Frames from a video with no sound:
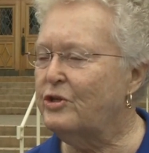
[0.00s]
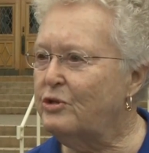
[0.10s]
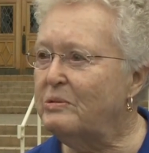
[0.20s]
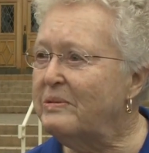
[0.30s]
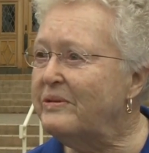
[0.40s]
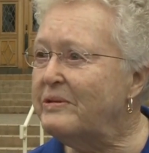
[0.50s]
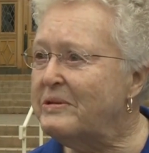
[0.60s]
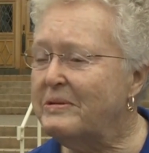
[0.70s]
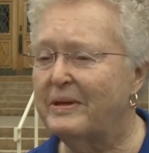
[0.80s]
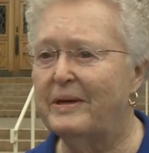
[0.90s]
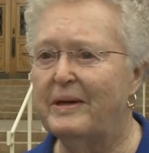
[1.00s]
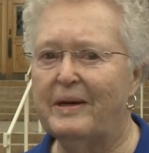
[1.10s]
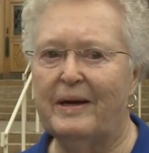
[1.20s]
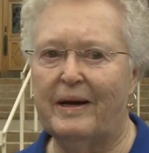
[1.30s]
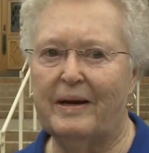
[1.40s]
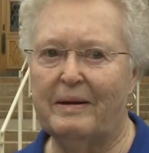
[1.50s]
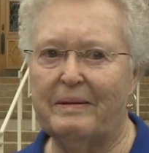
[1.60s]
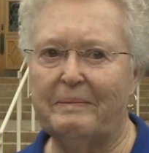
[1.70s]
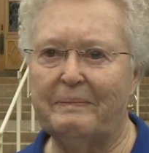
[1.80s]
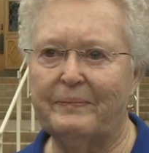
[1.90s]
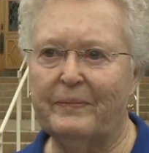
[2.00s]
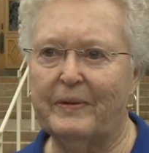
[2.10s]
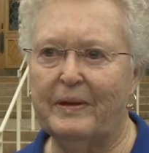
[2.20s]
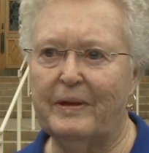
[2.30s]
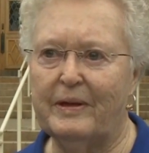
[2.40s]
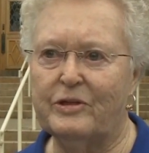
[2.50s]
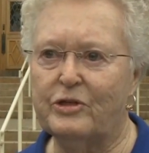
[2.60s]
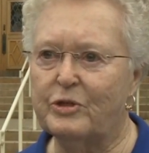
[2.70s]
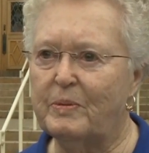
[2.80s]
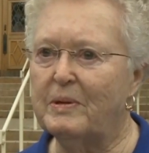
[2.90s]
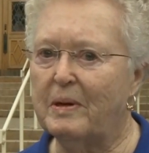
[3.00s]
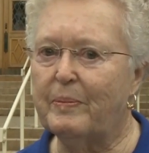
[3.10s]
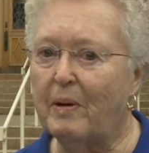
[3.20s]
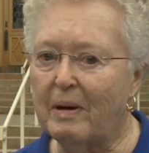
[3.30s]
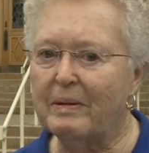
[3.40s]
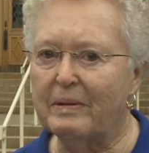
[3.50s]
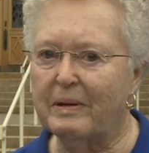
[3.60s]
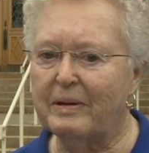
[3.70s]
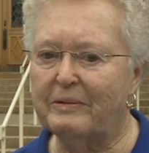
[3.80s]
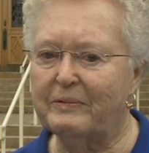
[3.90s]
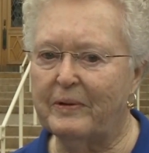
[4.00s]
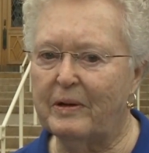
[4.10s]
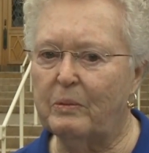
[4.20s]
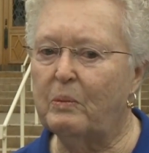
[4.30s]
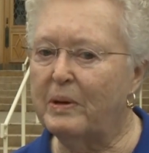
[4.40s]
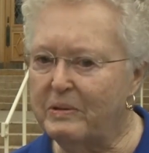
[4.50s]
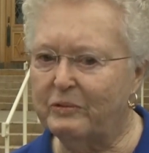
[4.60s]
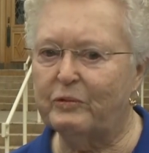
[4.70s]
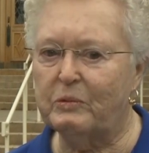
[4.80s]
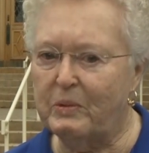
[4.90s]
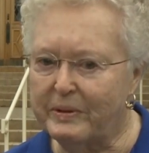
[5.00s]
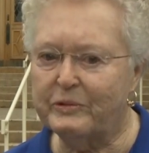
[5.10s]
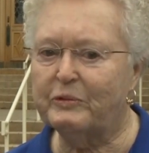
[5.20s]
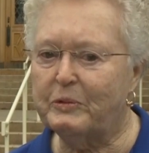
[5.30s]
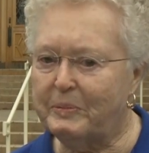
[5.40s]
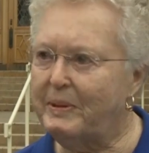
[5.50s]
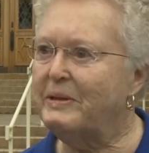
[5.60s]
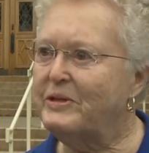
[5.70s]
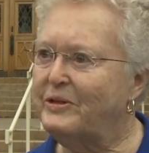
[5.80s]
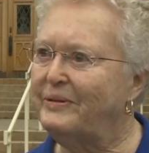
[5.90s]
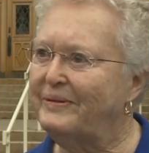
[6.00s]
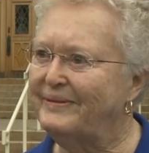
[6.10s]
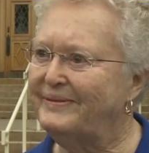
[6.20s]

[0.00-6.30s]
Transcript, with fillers: the students. Um, it's just being a part of a wonderful, wonderful place.